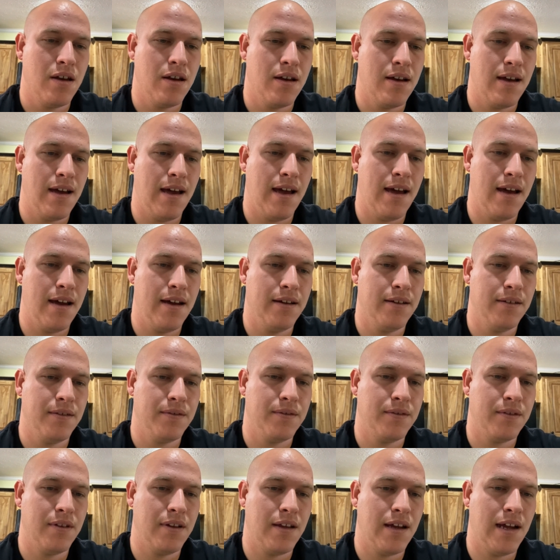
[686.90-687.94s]

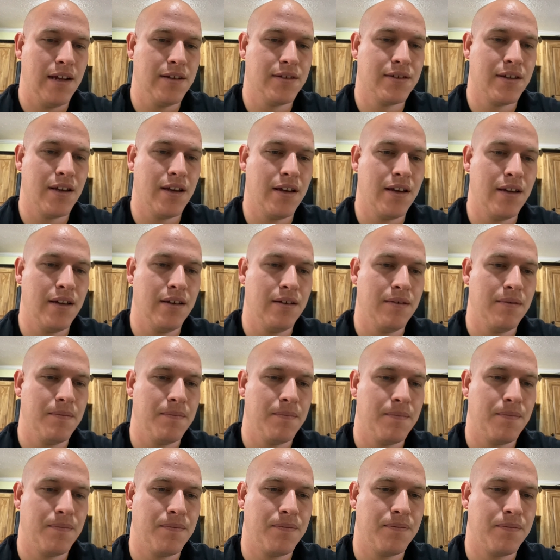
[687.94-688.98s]
I'd say
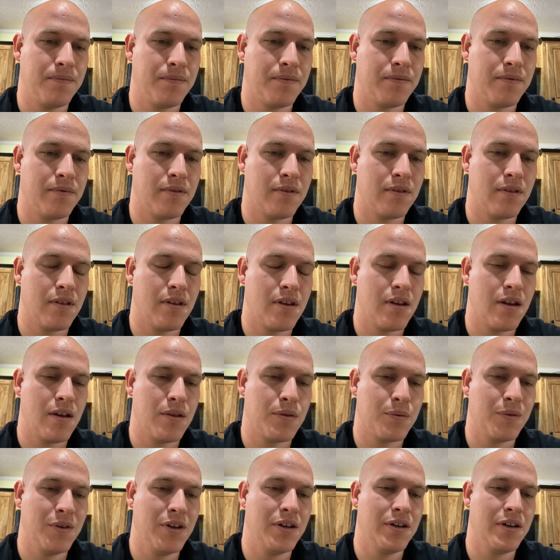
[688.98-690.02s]

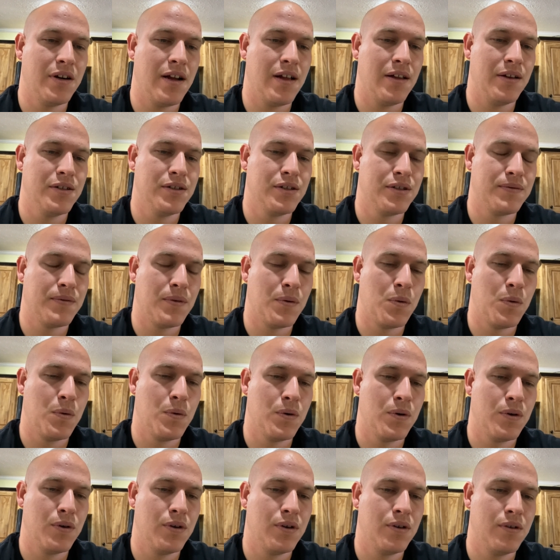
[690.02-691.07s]
$300
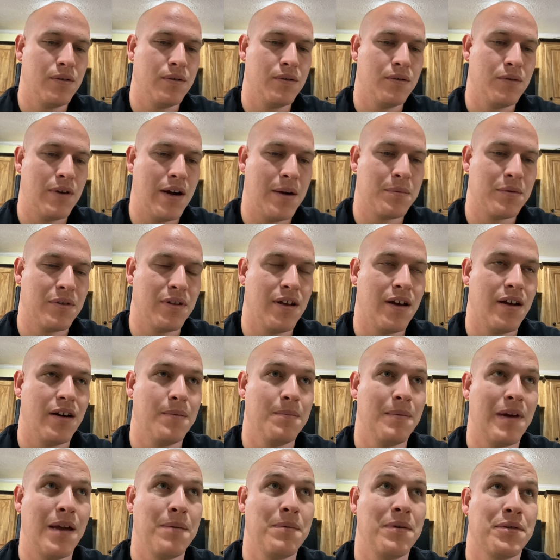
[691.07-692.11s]
for Raptor liner,
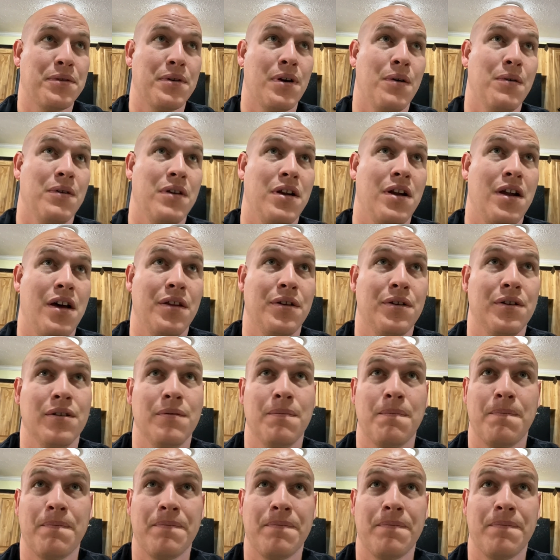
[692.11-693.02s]
maybe throw in another